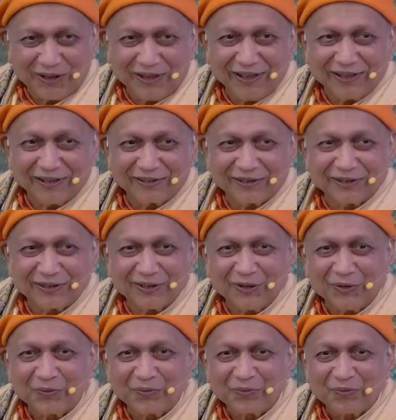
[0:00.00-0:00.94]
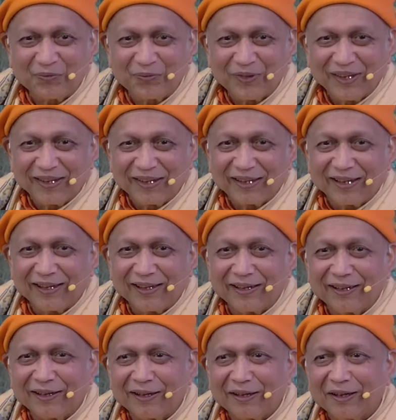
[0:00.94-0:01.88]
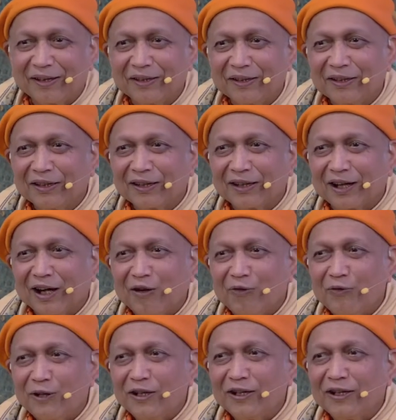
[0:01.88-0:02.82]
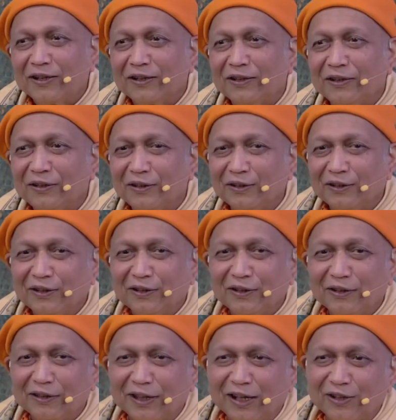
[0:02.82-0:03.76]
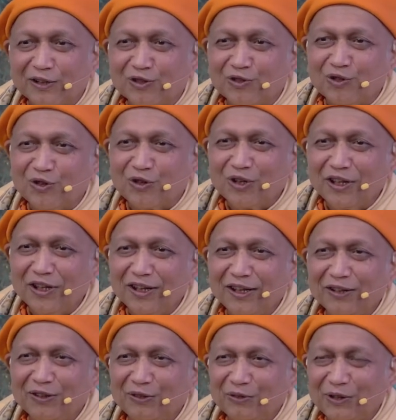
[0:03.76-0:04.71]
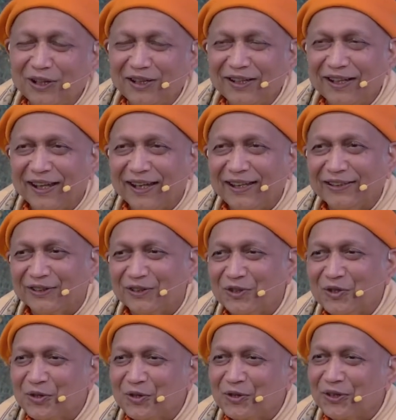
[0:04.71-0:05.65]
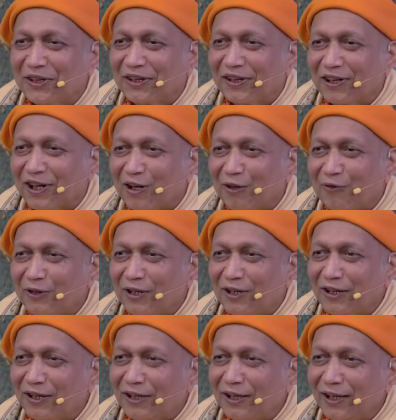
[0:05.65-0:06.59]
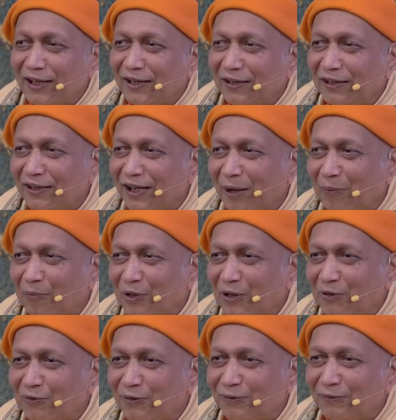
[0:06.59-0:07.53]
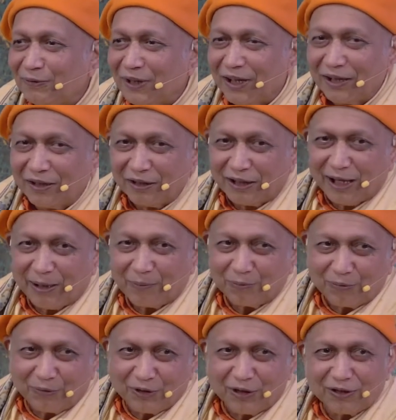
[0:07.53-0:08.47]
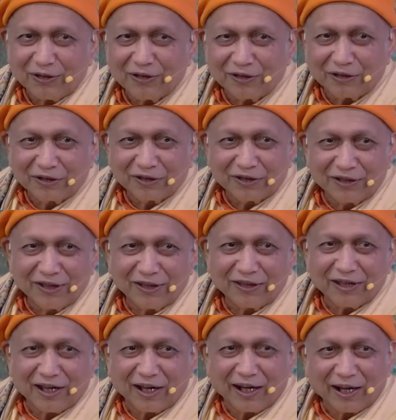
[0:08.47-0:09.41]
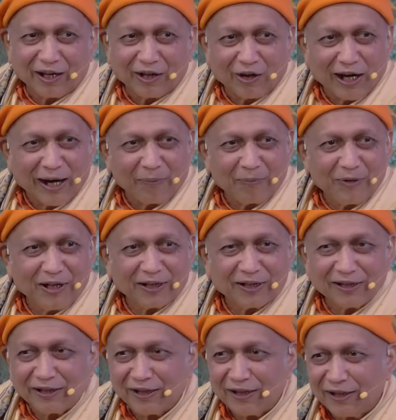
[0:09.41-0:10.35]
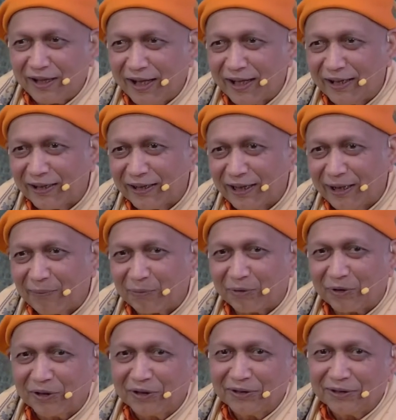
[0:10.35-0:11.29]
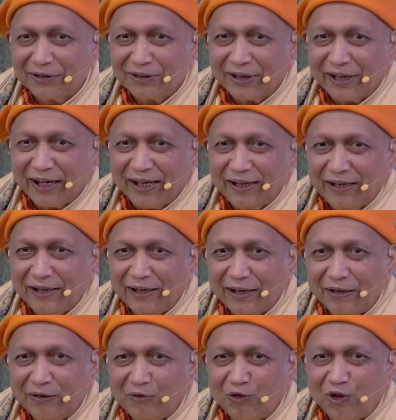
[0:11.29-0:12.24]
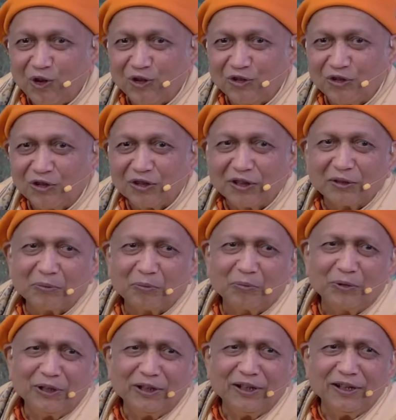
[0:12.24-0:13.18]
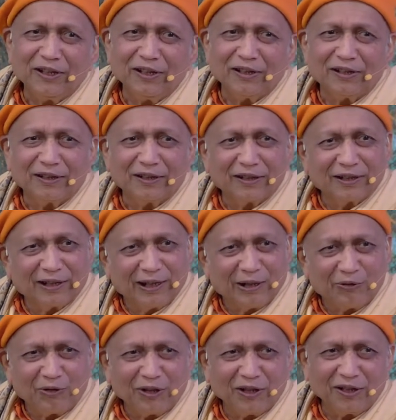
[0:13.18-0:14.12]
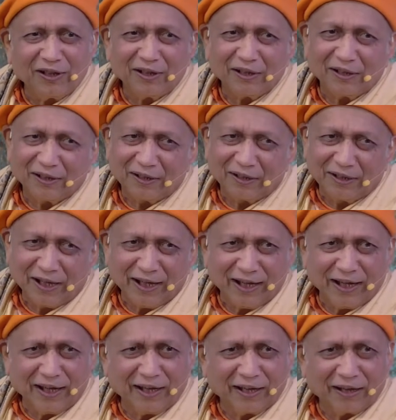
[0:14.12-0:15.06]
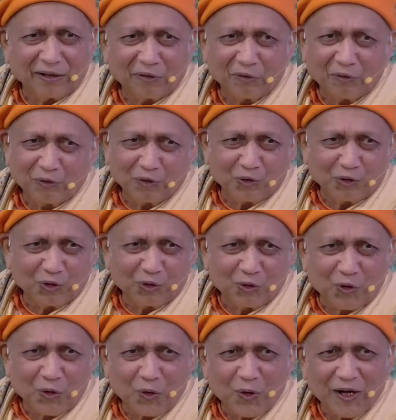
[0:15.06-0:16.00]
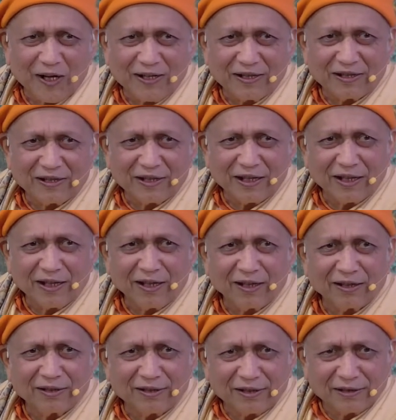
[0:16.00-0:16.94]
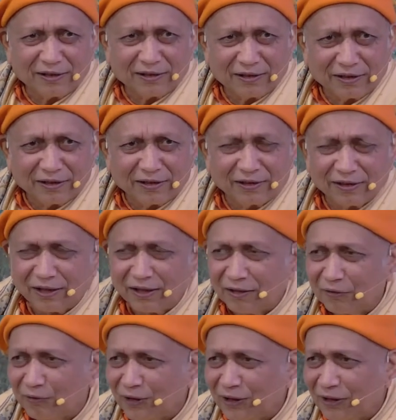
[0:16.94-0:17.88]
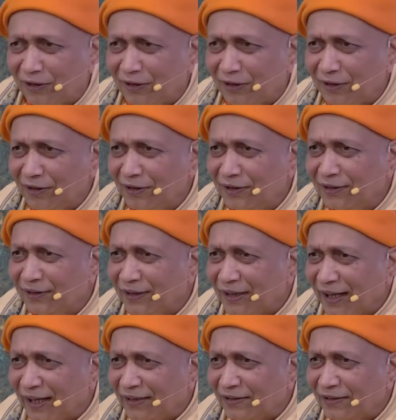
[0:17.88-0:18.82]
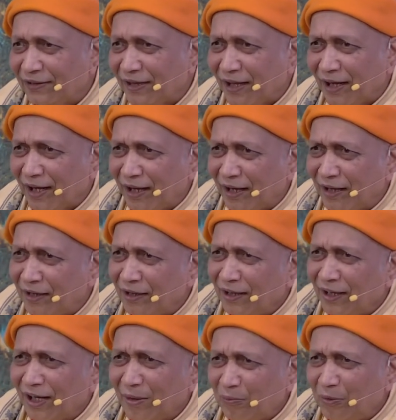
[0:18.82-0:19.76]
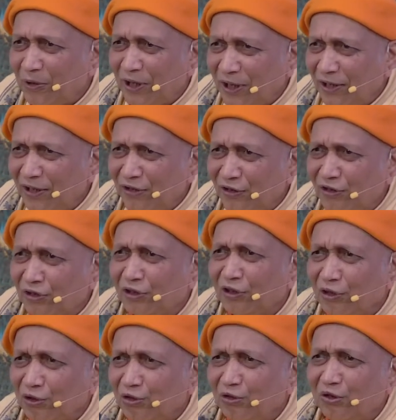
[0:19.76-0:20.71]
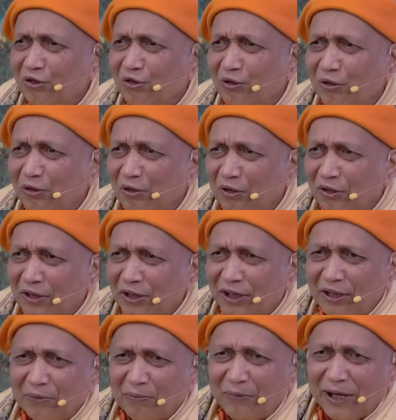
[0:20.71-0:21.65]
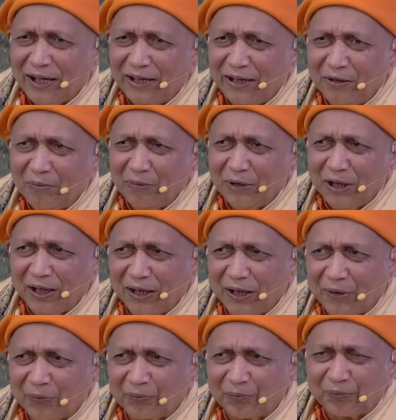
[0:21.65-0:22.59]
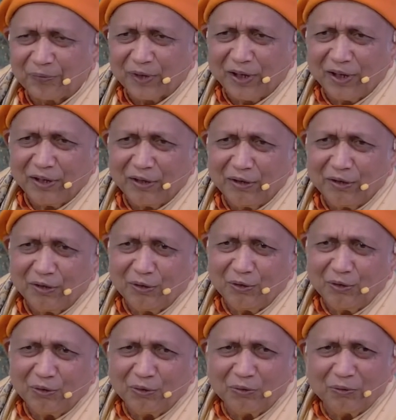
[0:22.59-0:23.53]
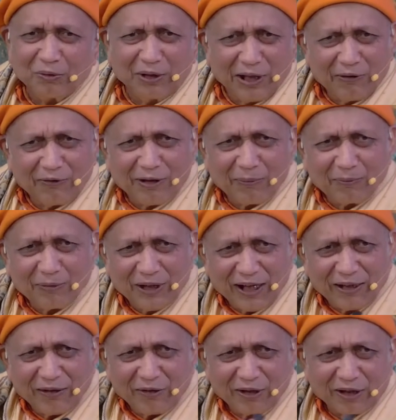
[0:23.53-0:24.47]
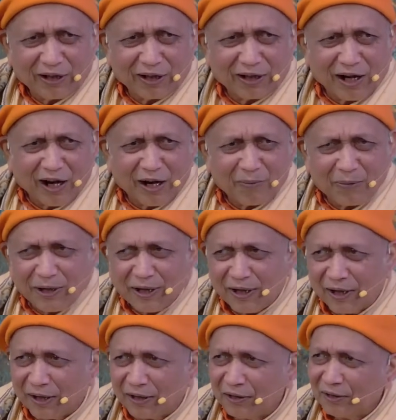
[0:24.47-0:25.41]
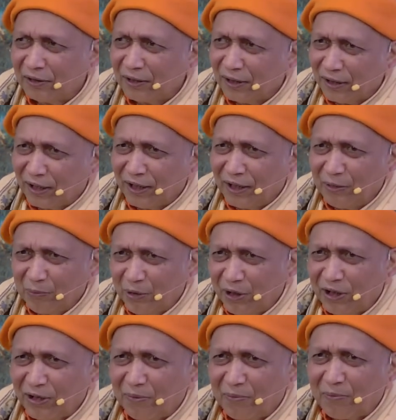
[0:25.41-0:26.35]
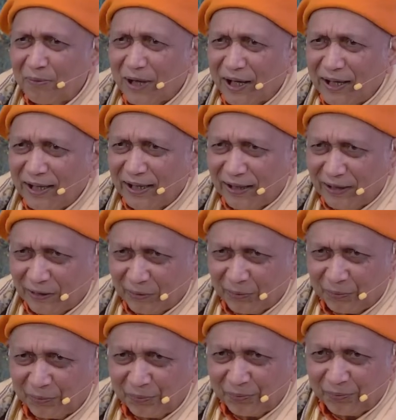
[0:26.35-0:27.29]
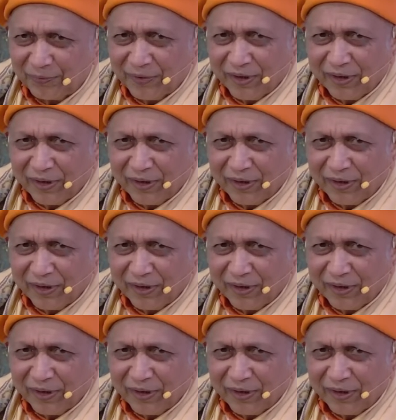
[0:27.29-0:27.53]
No, it is. Uh, Ravana, uh, that story is very nice. Ravana had captive that captured Sita, abducted and kept, and then was uh, pleading her every day. Would go and see sit with her and say, hey, please, you uh, marry me. Uh, you give up that Rama and become mine.